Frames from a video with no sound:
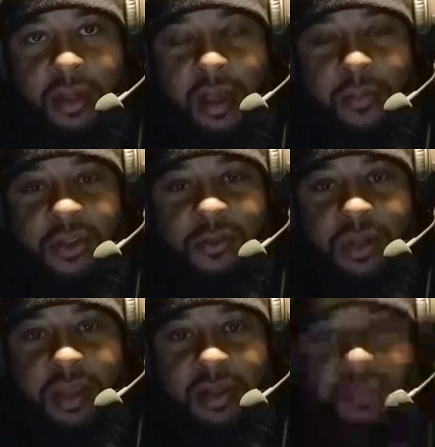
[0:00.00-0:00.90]
I must
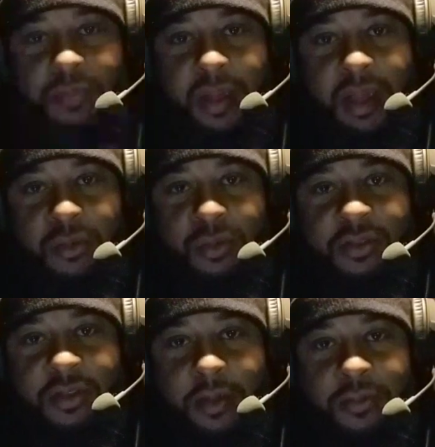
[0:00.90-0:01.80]
be getting bad
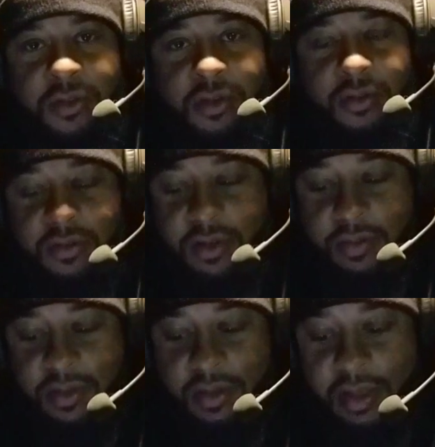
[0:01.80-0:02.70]
reception or
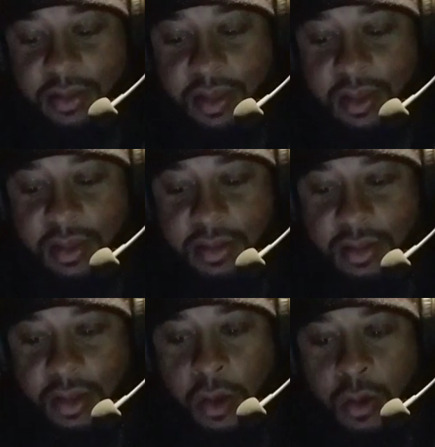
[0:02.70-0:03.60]
something like that.
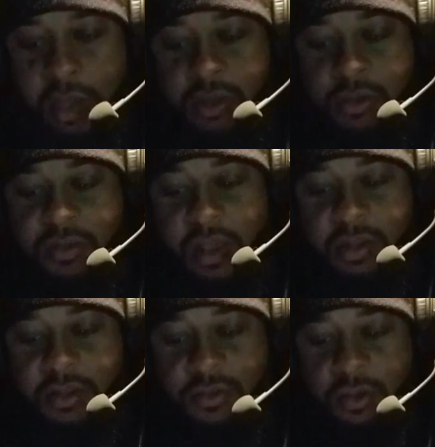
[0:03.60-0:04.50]
Oh, okay, you saying
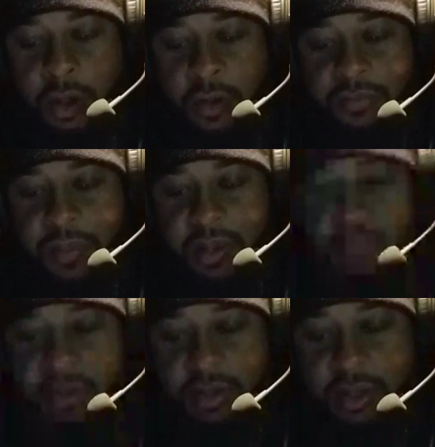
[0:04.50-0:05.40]
that you're off
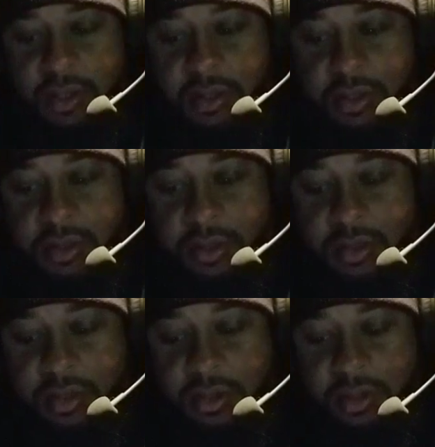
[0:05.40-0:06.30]
basically.
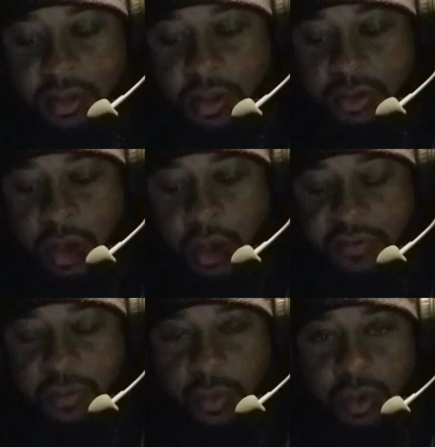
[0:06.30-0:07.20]
Oh, you're
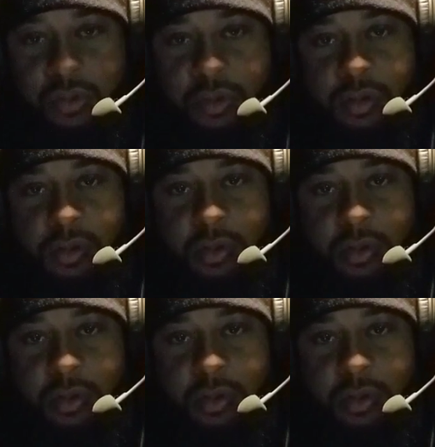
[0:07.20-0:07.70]
off work.